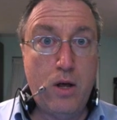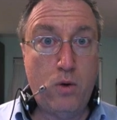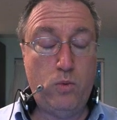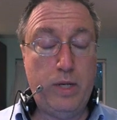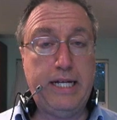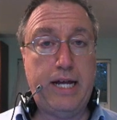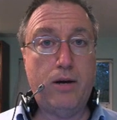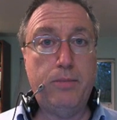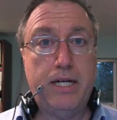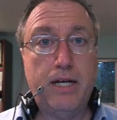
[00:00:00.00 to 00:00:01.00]
We care
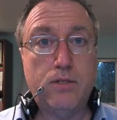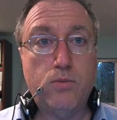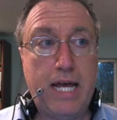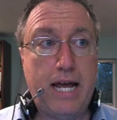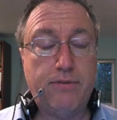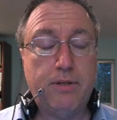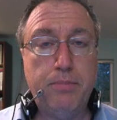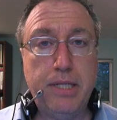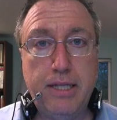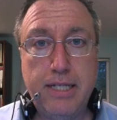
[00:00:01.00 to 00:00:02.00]
because we have to
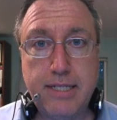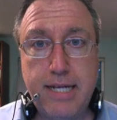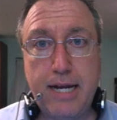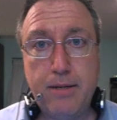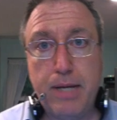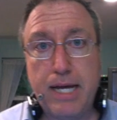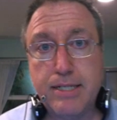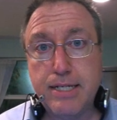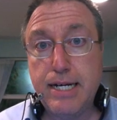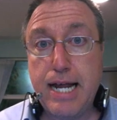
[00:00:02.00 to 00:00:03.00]
build this
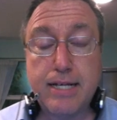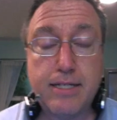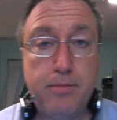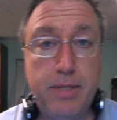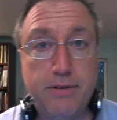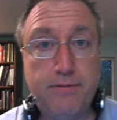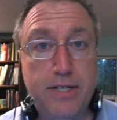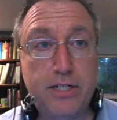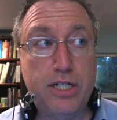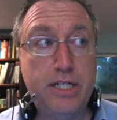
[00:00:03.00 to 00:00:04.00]
database and it has to be
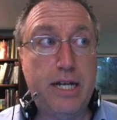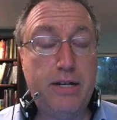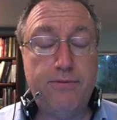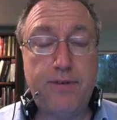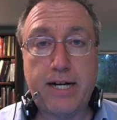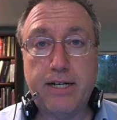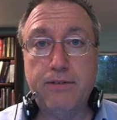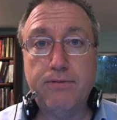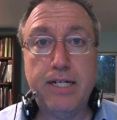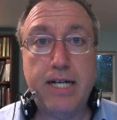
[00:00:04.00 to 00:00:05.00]
efficient and
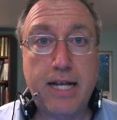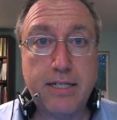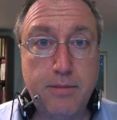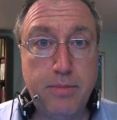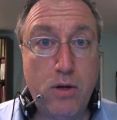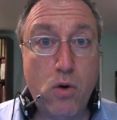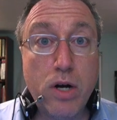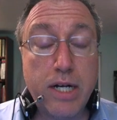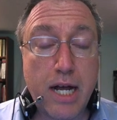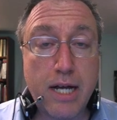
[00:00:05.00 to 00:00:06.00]
effective and it has to be
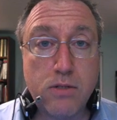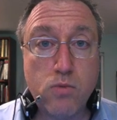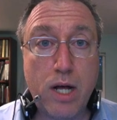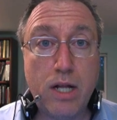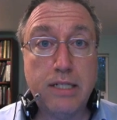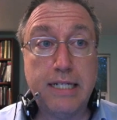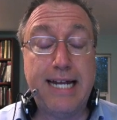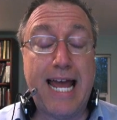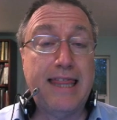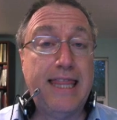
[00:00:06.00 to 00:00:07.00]
organized well to
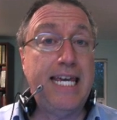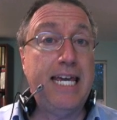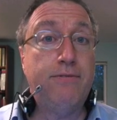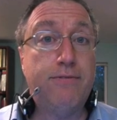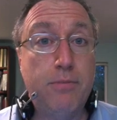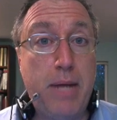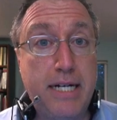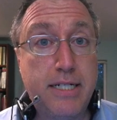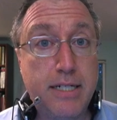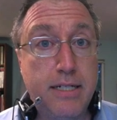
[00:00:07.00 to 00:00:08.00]
get the
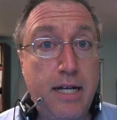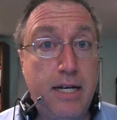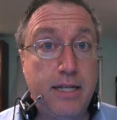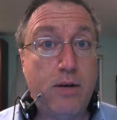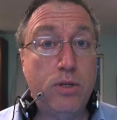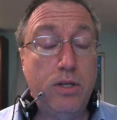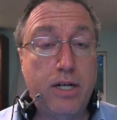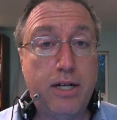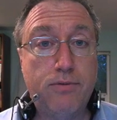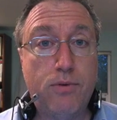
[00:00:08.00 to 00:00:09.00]
information that we're
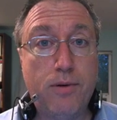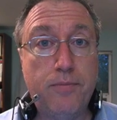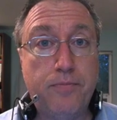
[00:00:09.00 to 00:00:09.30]
looking for.